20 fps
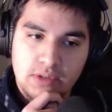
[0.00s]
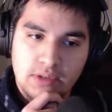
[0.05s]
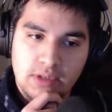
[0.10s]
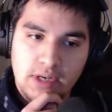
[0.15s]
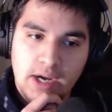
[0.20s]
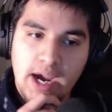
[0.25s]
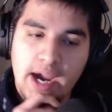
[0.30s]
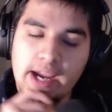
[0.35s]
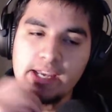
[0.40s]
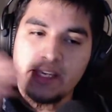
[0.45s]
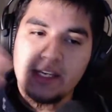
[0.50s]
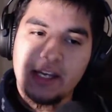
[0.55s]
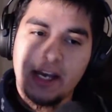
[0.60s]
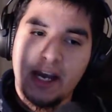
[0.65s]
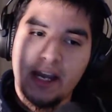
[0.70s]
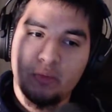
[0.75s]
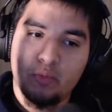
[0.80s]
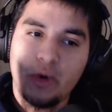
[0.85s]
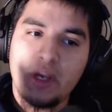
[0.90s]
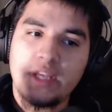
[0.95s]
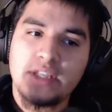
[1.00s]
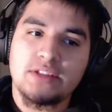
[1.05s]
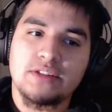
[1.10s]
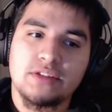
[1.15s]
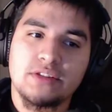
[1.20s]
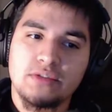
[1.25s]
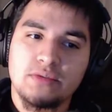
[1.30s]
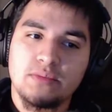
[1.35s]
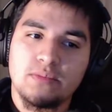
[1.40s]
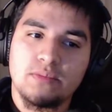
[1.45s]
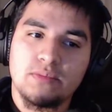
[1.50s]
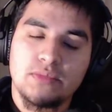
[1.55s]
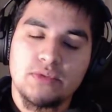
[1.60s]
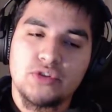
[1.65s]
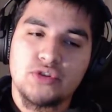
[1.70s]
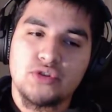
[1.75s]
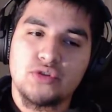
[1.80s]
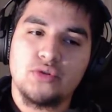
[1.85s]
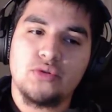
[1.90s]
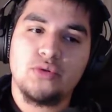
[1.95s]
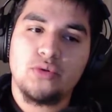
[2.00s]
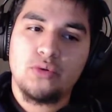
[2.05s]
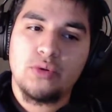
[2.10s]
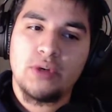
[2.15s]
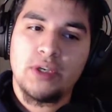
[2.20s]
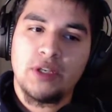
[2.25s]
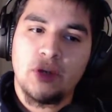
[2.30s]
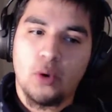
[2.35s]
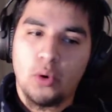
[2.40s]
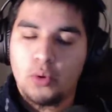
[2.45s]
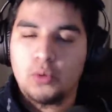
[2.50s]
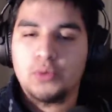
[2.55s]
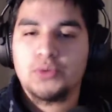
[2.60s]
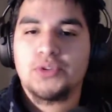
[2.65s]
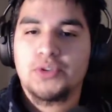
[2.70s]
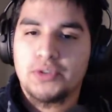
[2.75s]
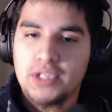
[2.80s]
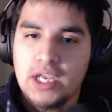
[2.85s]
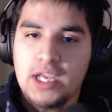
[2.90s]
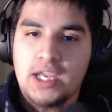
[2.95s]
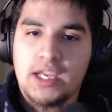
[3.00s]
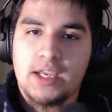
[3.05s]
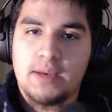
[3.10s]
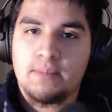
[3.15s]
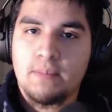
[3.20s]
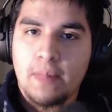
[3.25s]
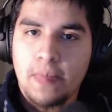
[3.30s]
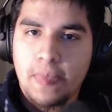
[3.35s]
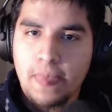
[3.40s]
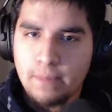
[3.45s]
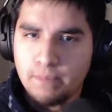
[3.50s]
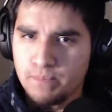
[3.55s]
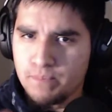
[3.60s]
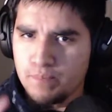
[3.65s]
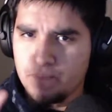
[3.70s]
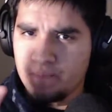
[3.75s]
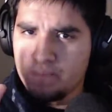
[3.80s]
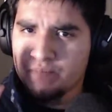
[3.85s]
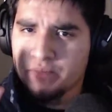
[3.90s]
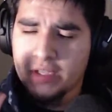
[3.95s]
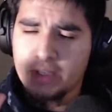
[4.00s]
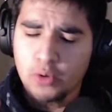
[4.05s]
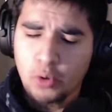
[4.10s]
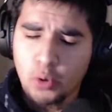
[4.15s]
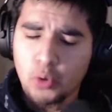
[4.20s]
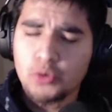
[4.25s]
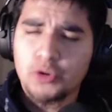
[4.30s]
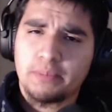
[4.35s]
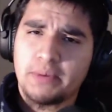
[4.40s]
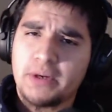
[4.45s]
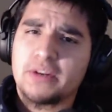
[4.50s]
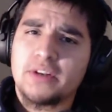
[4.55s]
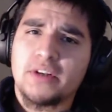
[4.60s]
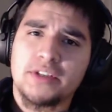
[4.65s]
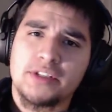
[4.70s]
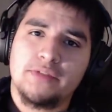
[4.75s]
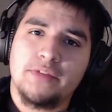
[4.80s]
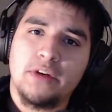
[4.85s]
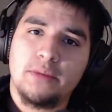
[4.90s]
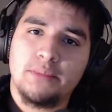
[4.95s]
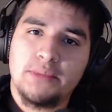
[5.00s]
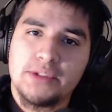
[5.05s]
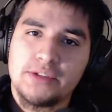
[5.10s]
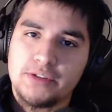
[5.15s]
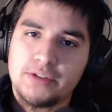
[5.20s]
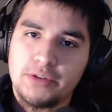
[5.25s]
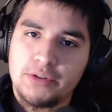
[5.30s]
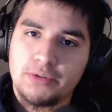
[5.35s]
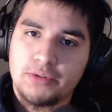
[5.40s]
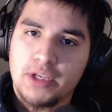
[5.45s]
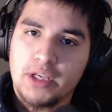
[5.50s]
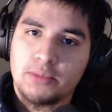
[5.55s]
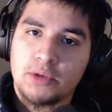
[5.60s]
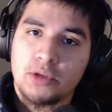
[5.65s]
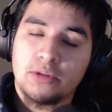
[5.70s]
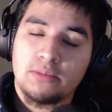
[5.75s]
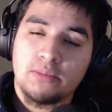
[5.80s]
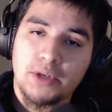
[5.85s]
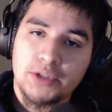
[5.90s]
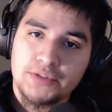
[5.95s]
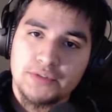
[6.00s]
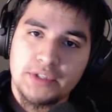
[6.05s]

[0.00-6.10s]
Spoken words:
I went to an older game, an older Paradox Development Studio game called March of the